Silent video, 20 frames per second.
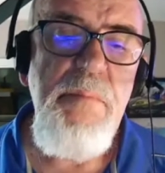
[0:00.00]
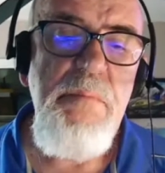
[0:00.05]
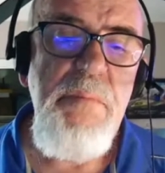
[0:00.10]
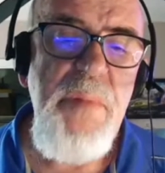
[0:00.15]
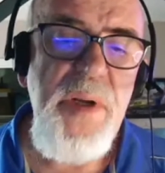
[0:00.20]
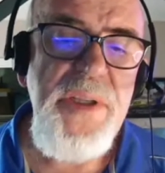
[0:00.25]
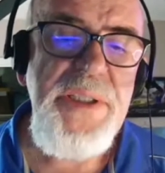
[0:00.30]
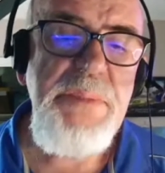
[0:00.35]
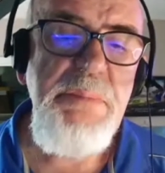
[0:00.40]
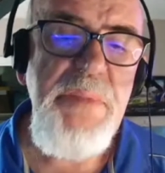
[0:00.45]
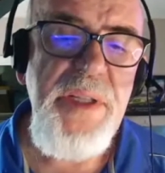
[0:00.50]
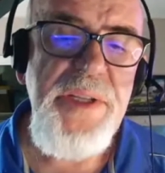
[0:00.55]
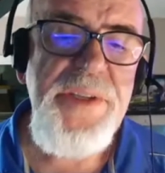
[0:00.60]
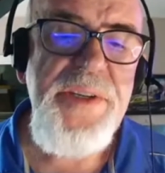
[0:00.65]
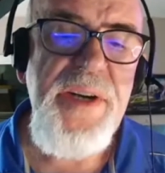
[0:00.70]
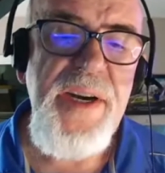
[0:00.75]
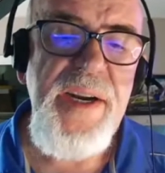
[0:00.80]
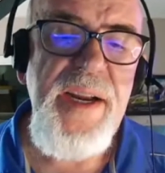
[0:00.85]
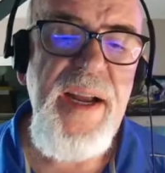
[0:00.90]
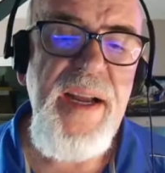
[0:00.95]
Most
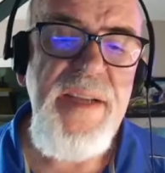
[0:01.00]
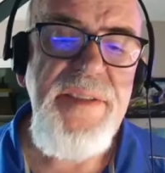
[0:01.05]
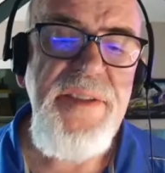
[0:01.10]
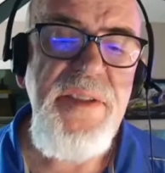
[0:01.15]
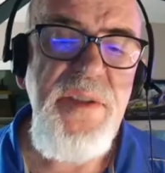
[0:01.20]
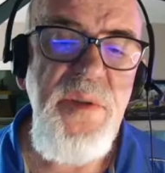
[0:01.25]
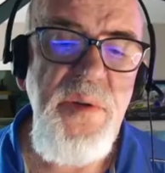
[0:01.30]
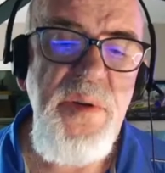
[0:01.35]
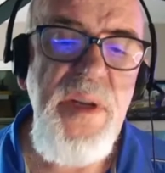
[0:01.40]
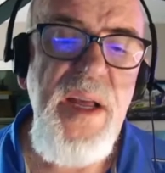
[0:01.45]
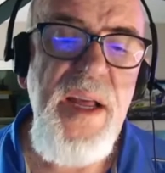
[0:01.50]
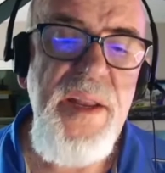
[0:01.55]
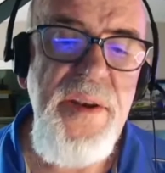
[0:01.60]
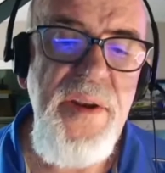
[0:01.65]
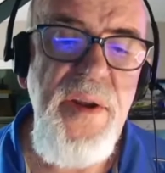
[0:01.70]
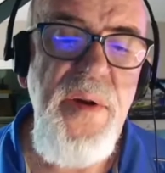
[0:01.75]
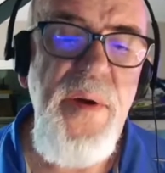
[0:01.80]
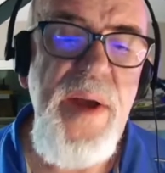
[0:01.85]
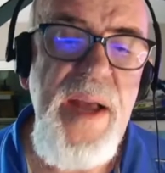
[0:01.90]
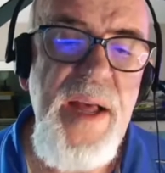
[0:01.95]
military guys do not
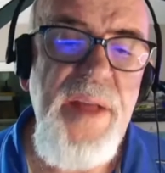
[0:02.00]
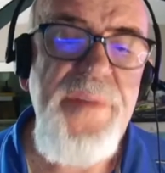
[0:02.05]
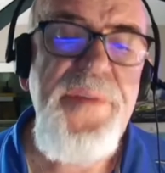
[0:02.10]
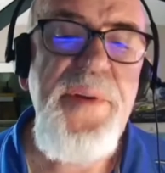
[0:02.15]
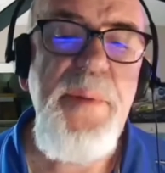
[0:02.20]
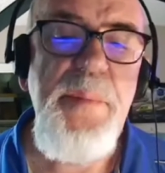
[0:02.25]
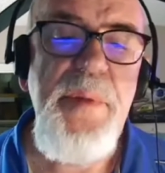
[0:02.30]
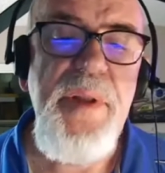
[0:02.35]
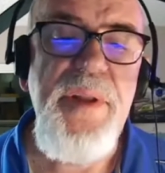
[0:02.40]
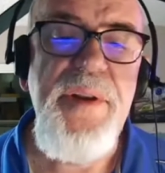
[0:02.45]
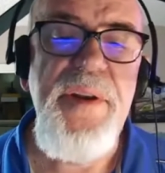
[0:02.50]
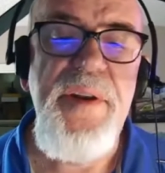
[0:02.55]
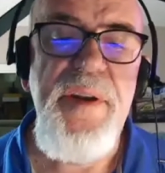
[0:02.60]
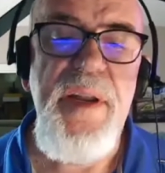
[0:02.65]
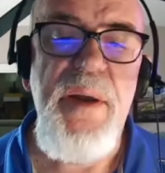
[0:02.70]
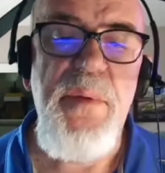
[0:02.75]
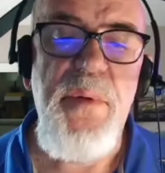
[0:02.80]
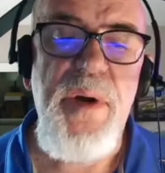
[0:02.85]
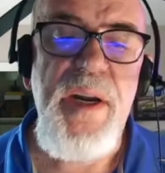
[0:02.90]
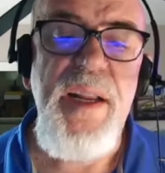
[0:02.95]
know how to build a
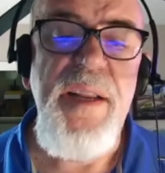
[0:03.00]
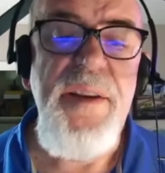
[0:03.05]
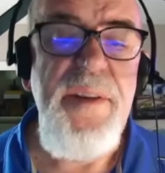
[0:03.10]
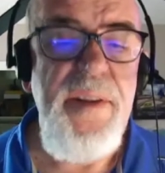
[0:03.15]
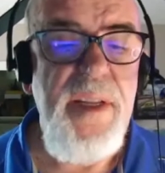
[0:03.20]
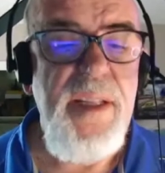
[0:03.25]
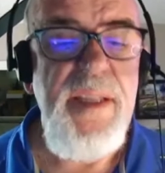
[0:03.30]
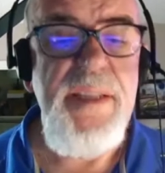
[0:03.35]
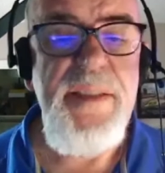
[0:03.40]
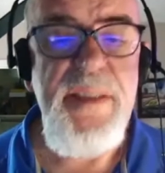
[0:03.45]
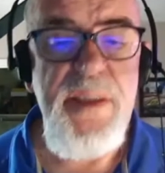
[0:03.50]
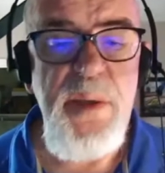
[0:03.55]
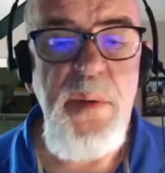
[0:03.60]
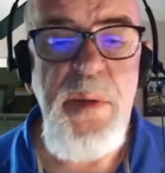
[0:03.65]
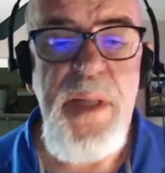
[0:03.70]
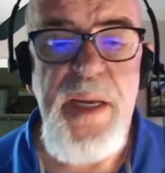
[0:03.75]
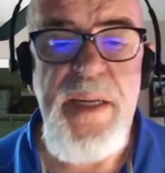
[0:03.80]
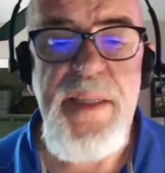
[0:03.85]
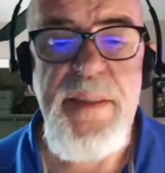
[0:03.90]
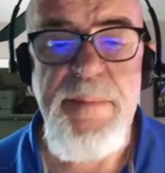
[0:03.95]
network until it's too
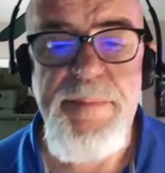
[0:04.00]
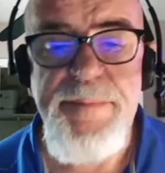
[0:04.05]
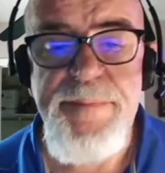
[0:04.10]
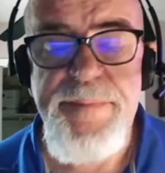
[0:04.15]
late.